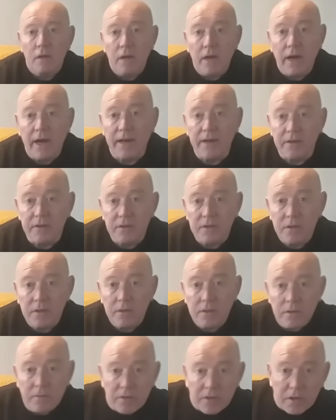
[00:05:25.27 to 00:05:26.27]
And
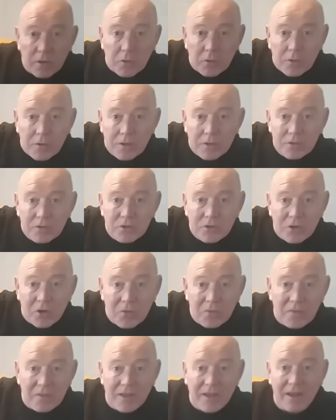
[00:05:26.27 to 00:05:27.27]
if you look just
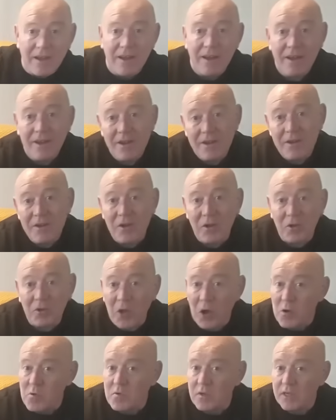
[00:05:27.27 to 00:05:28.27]
over there, you'll
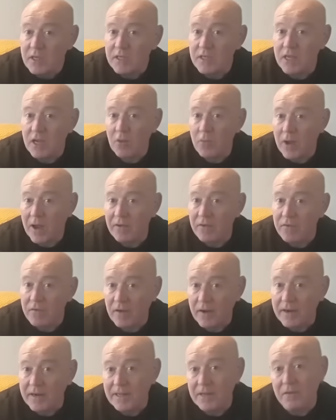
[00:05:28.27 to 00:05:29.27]
notice that we have
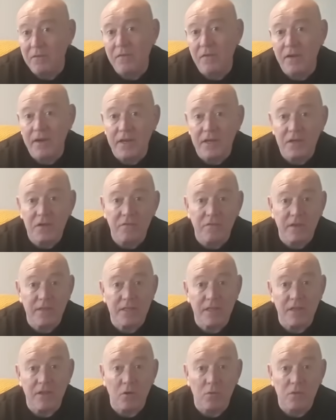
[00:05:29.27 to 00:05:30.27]
finally finished
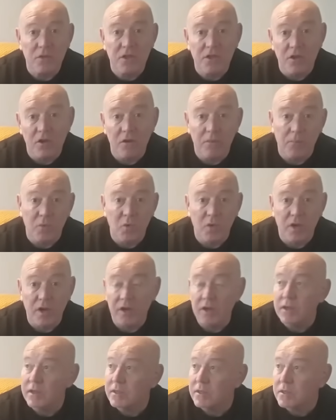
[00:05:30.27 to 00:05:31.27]
fitting those thermal
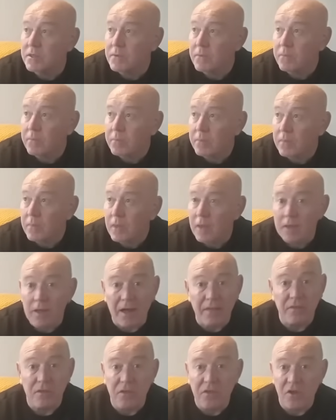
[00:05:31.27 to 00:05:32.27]
curtains.
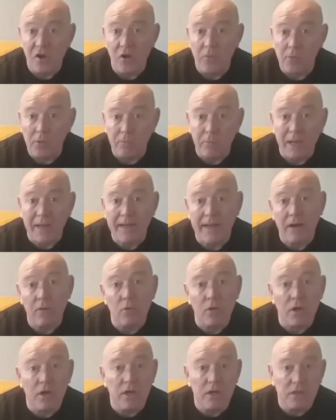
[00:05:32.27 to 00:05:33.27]
And the thermal blackout
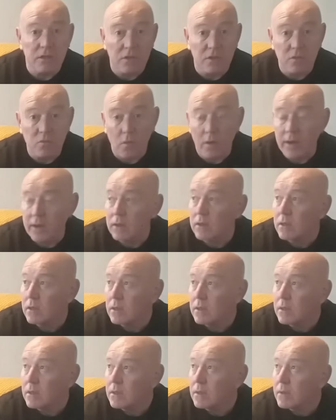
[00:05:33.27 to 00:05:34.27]
curtains as well.
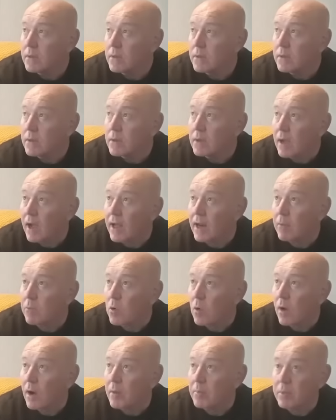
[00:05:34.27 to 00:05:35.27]
And I'm
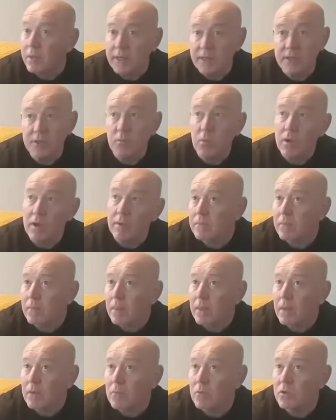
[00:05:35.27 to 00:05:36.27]
quite pleased with them.
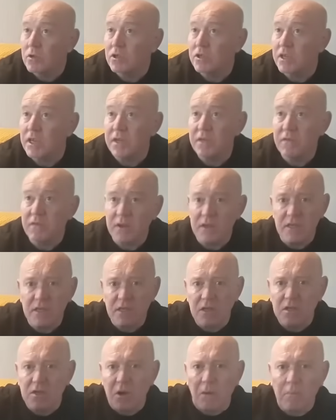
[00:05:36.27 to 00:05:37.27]
We just need to finish
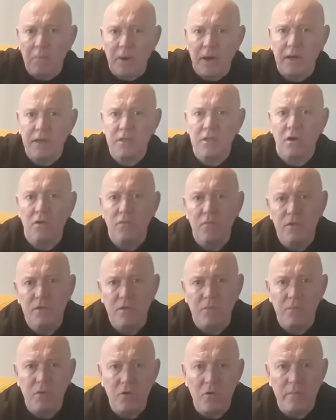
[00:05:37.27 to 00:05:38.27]
the top part off with
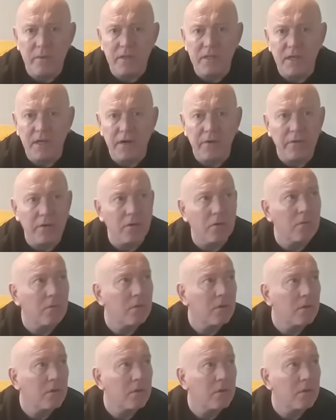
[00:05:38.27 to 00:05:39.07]
some new material.